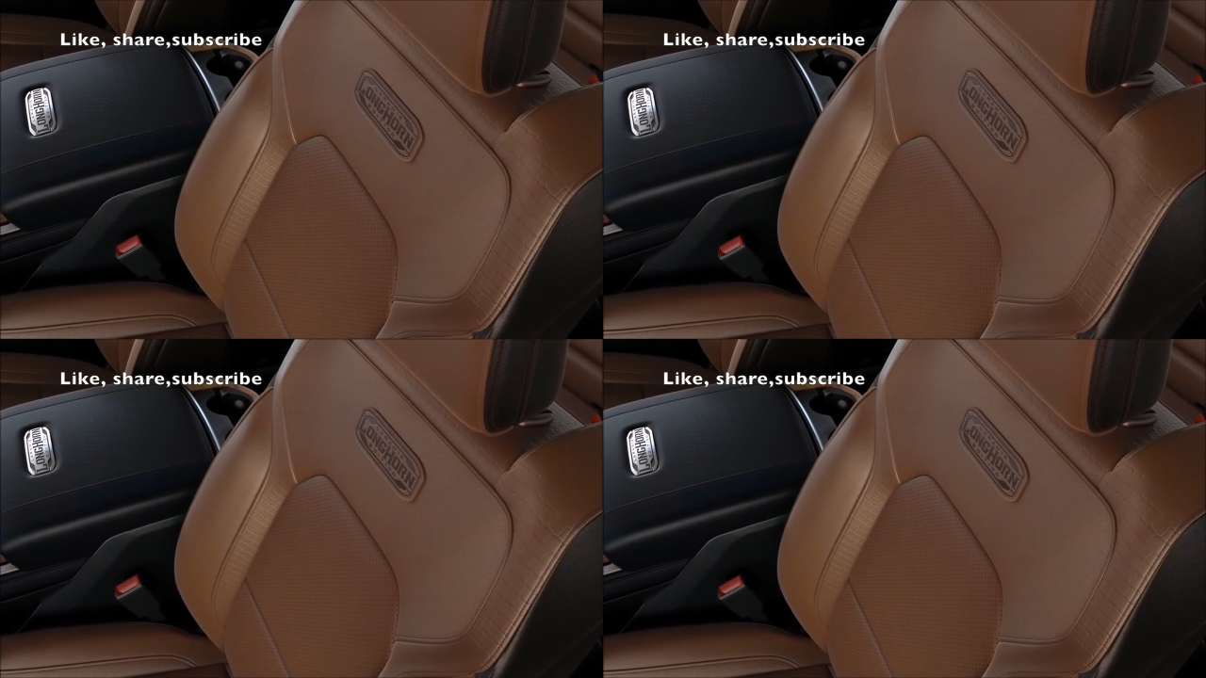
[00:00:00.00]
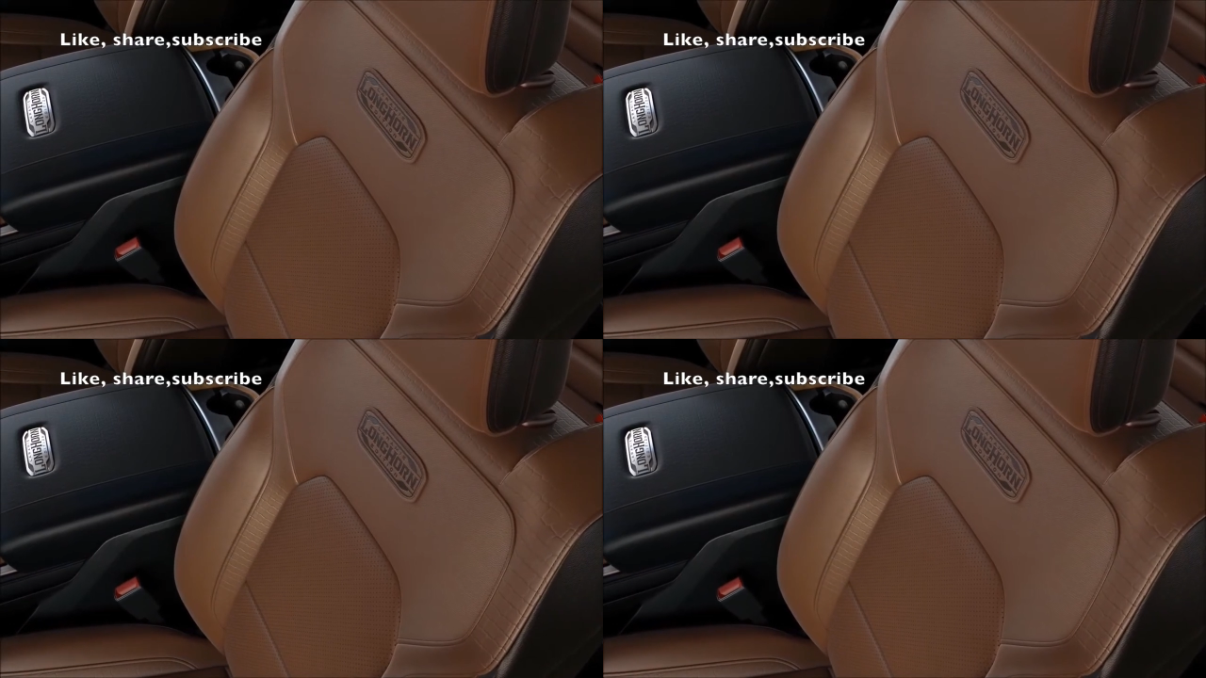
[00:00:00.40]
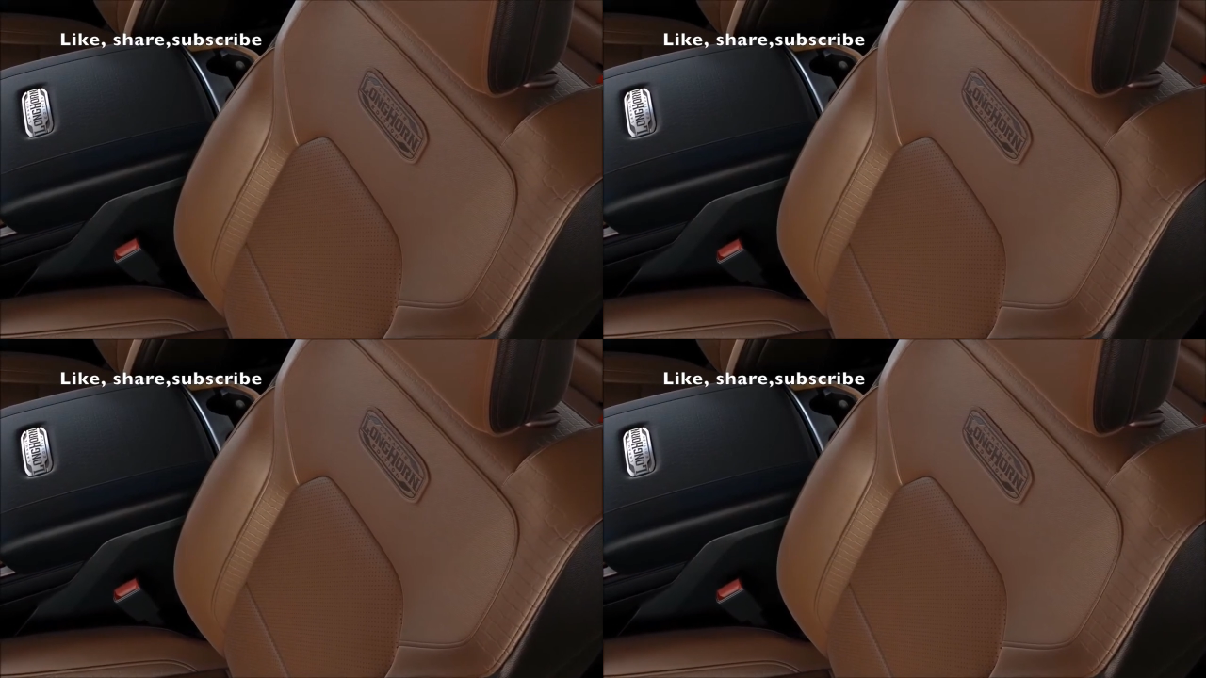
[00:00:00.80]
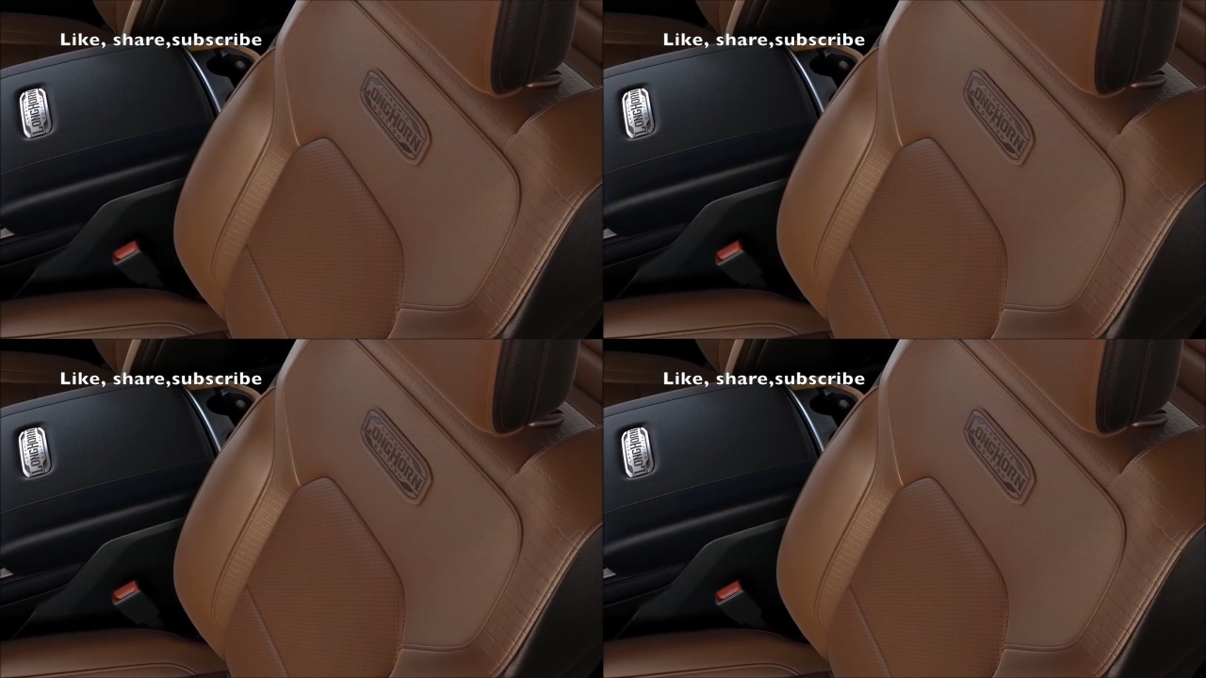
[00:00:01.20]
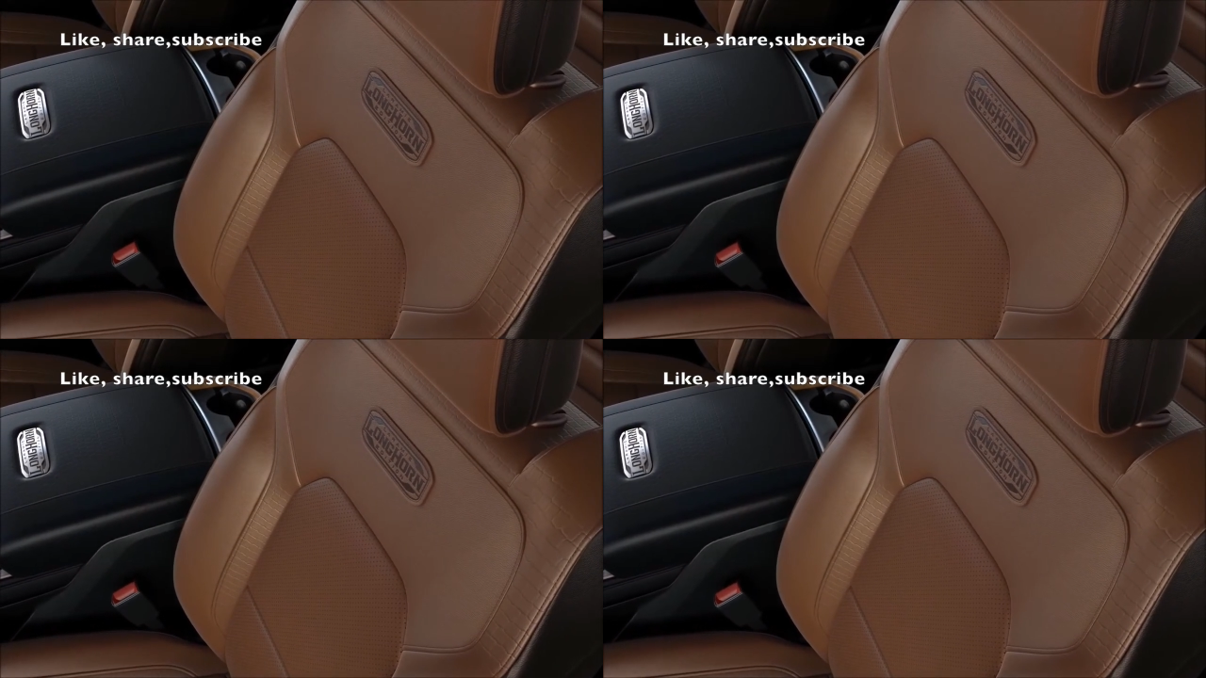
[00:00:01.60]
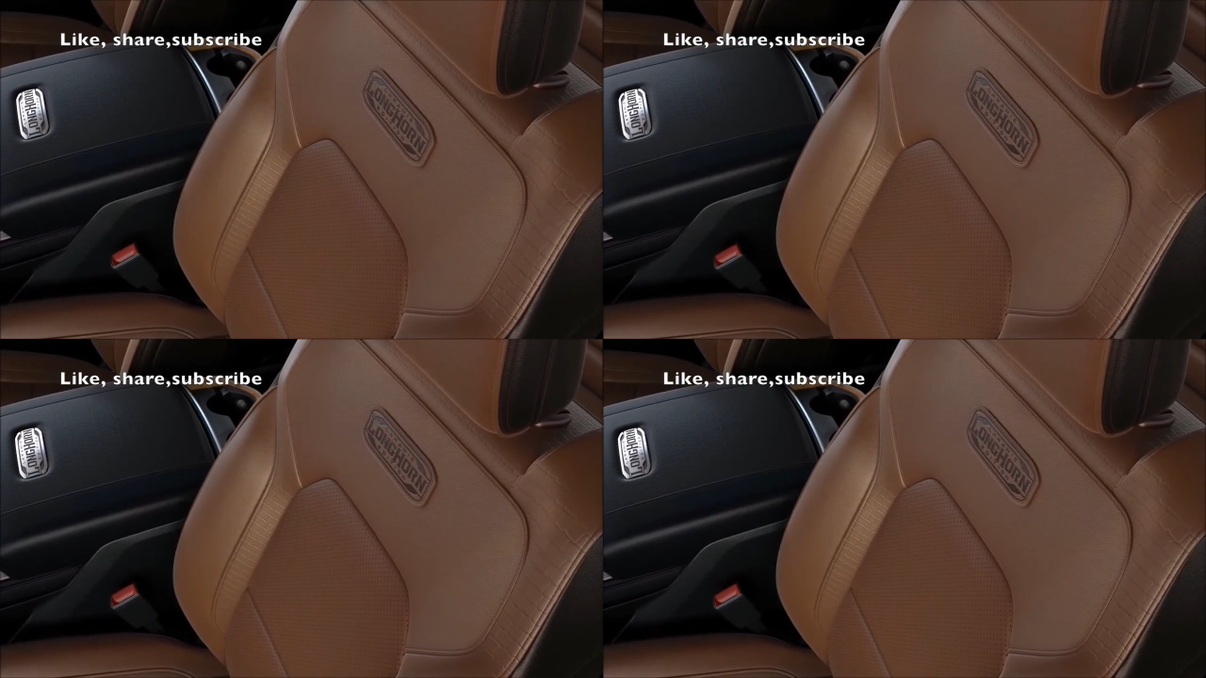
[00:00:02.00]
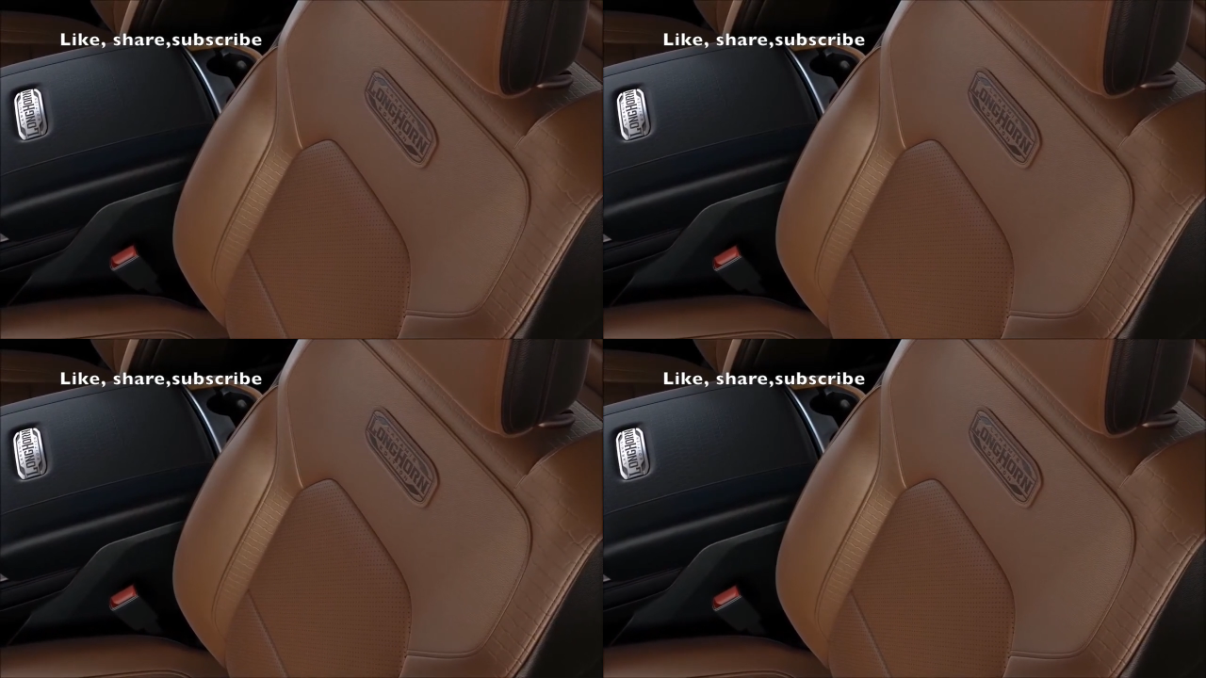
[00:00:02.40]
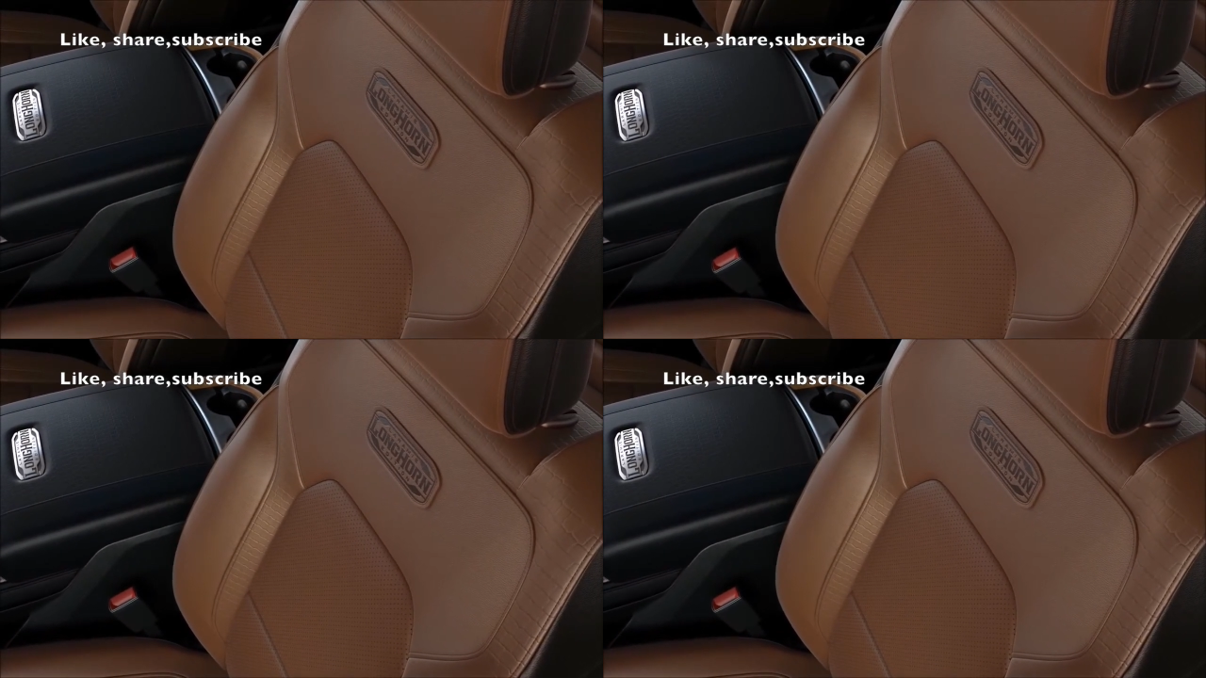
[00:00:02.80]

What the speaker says: Nobody's mouth can be seen.